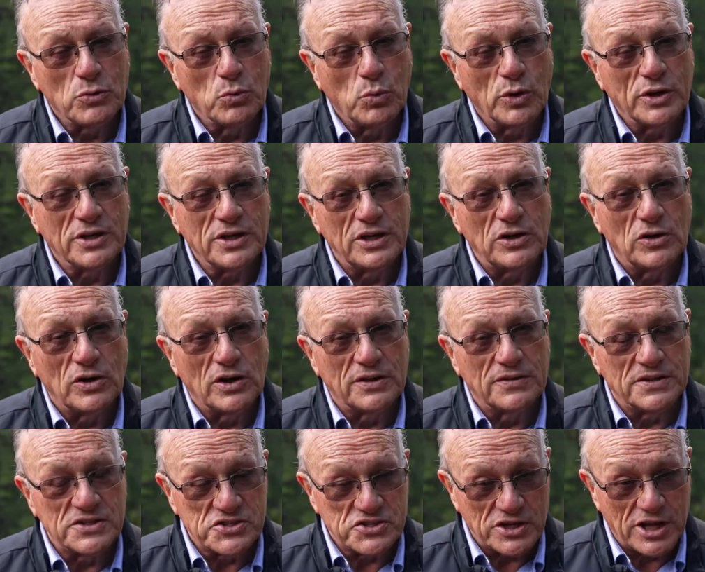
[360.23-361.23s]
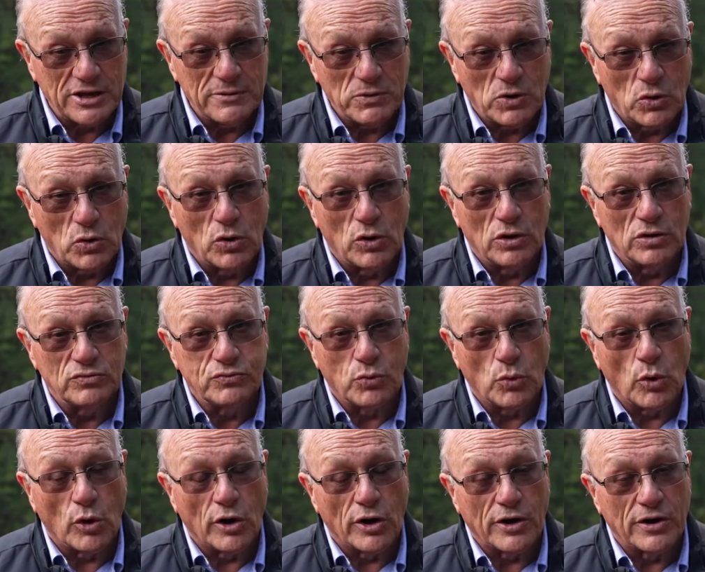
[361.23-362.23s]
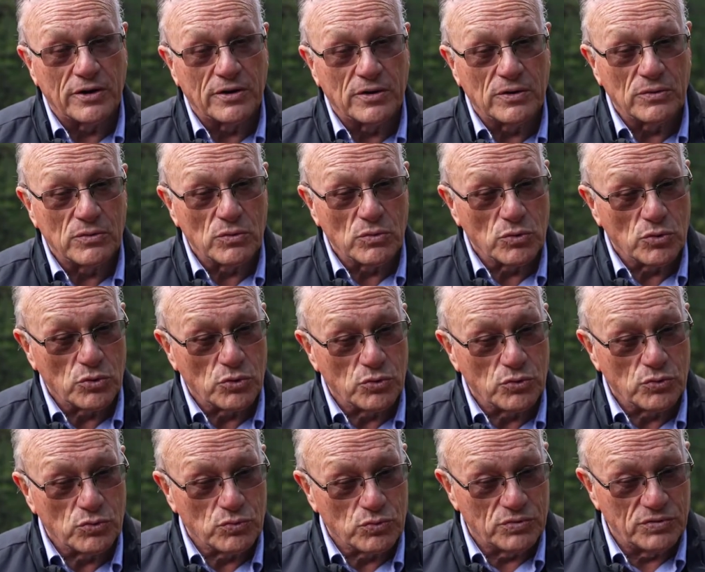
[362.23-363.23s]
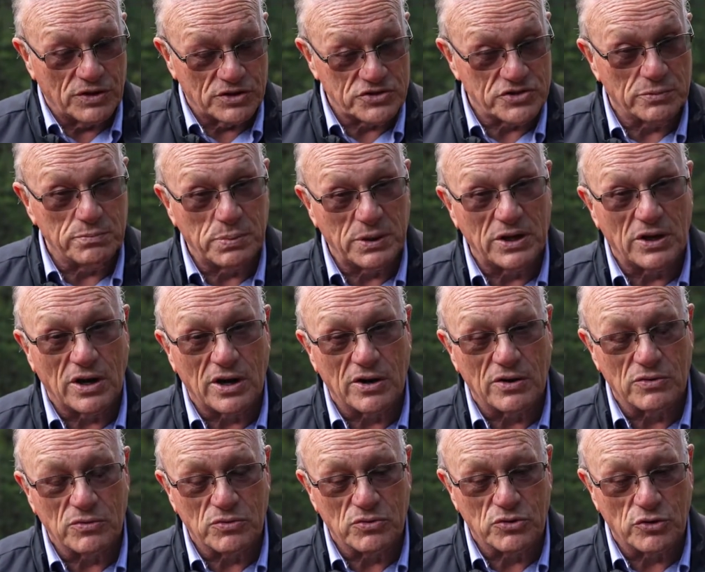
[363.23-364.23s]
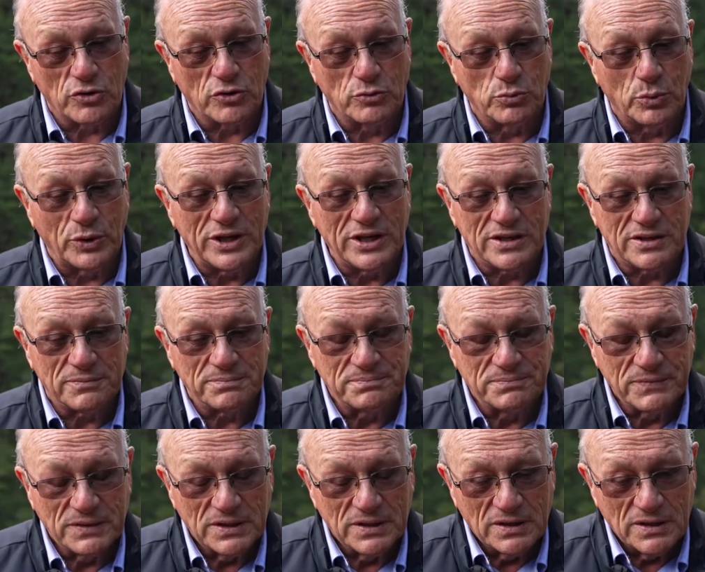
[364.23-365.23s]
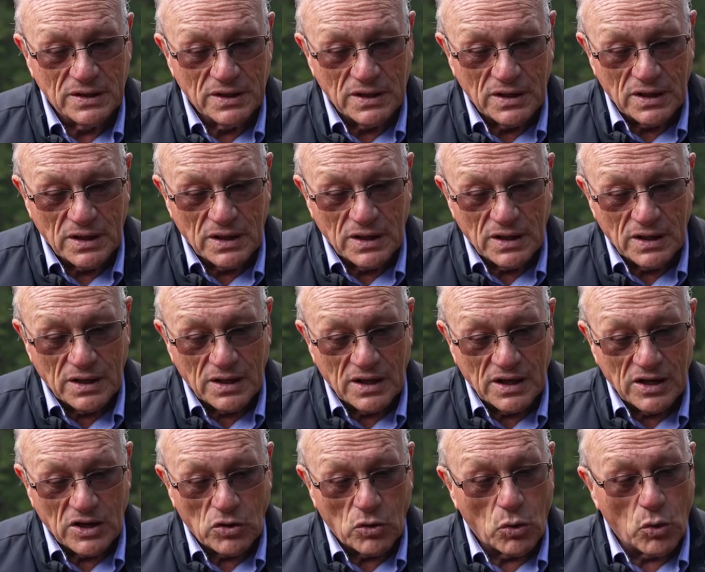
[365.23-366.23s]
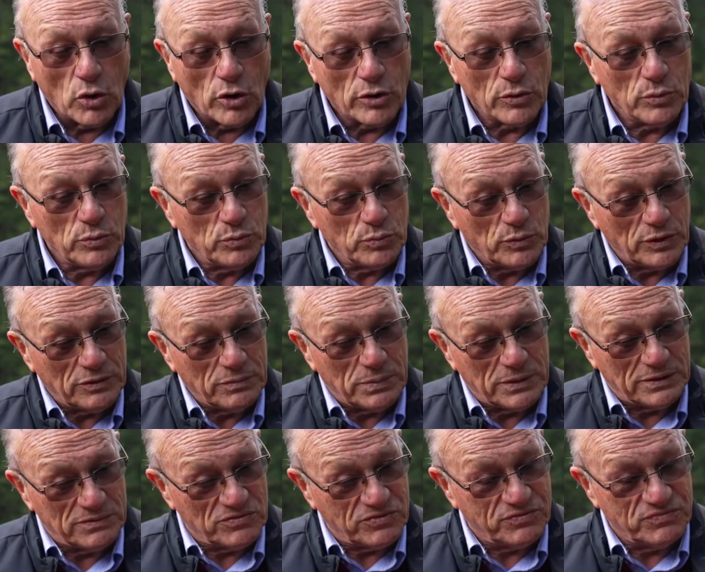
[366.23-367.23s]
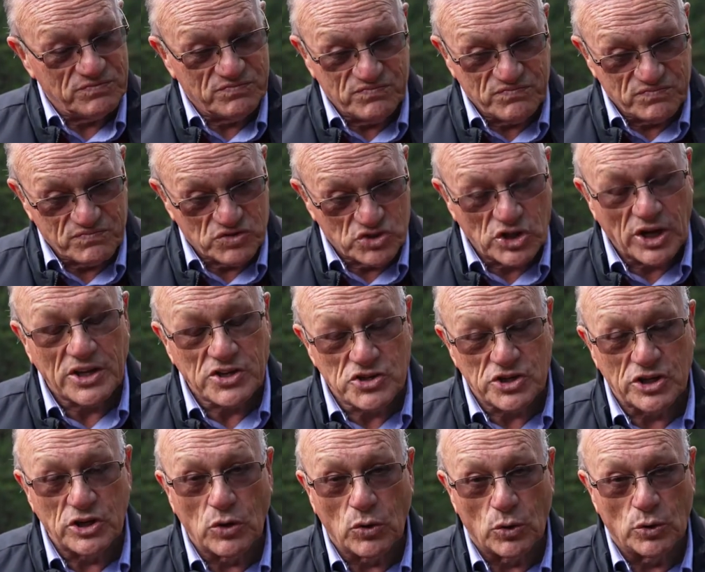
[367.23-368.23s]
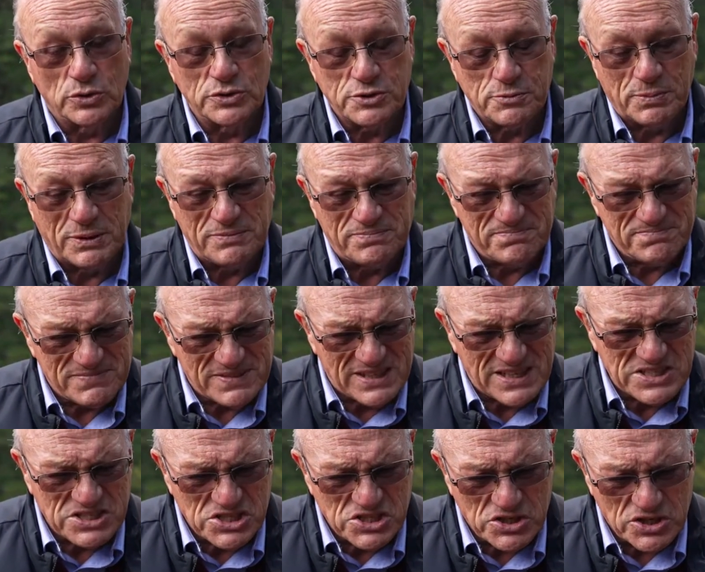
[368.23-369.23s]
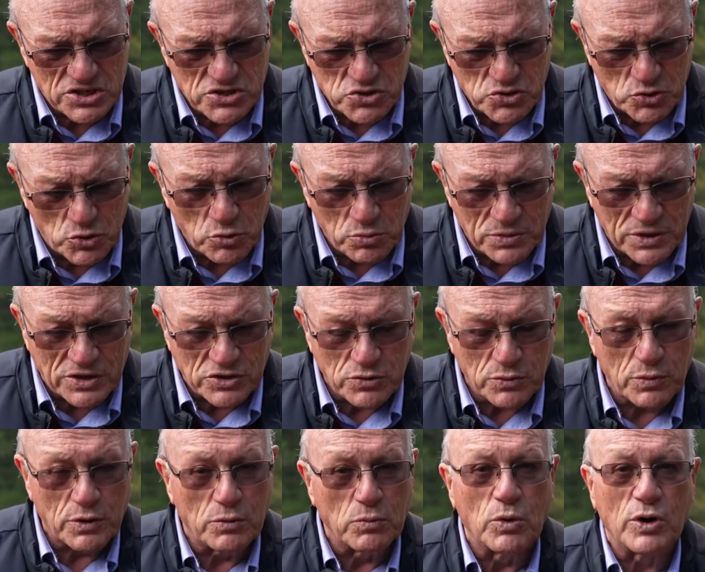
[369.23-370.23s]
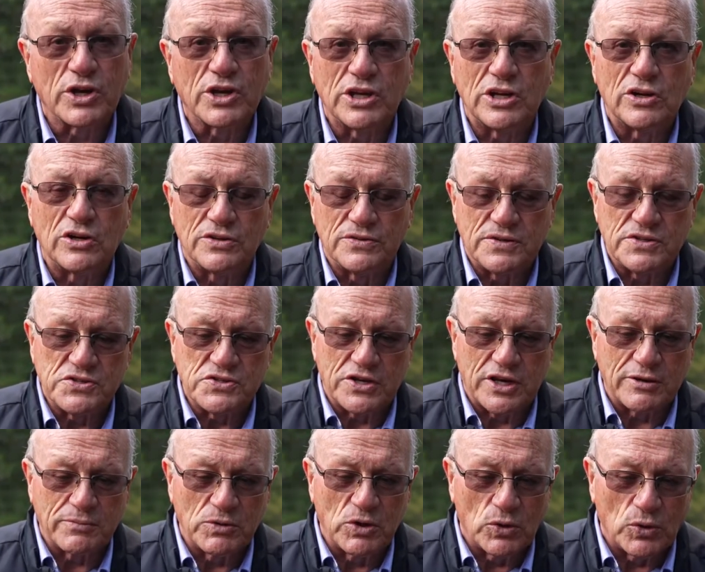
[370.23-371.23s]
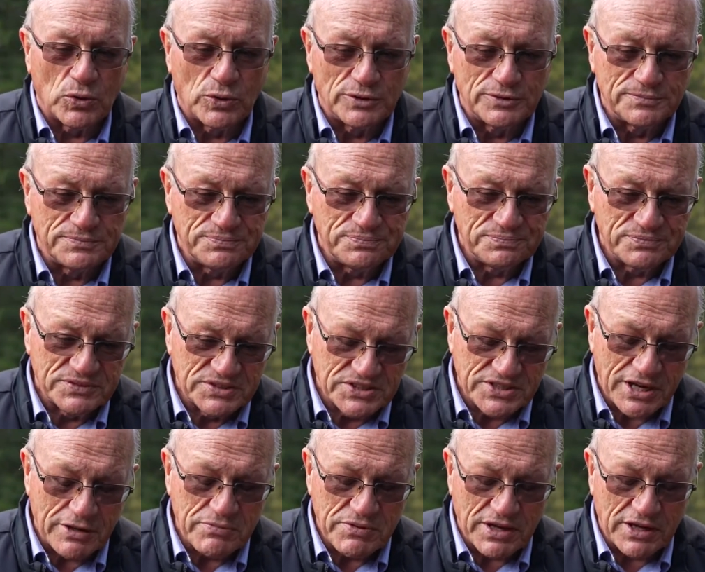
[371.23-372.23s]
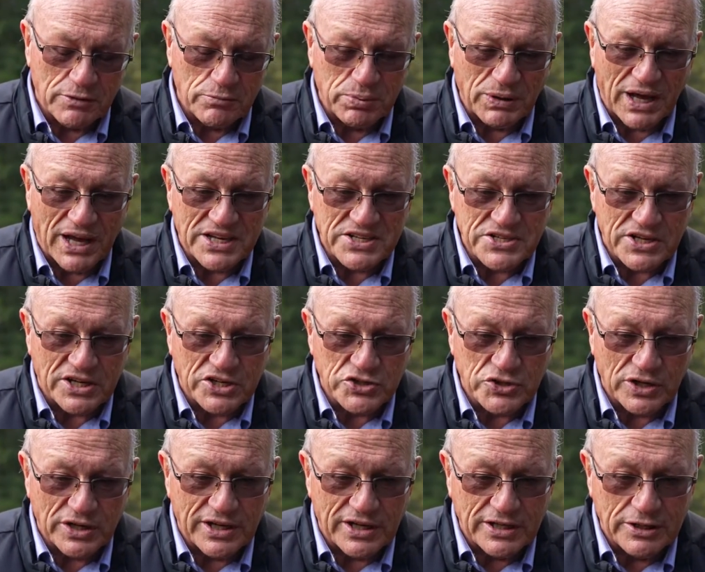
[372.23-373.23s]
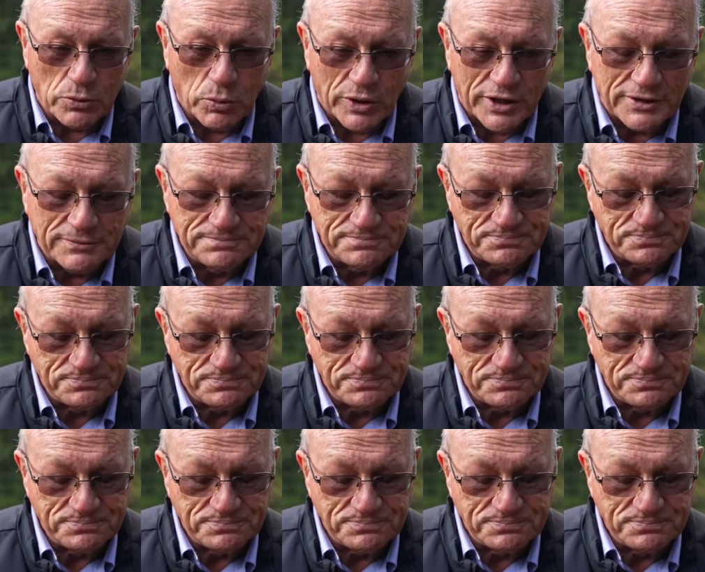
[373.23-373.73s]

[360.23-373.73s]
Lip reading: working on the same goal for, this will be our 3rd week, or we've been changing goals, but let's assume that we're working on the same goal. Same thing applies actually anyway.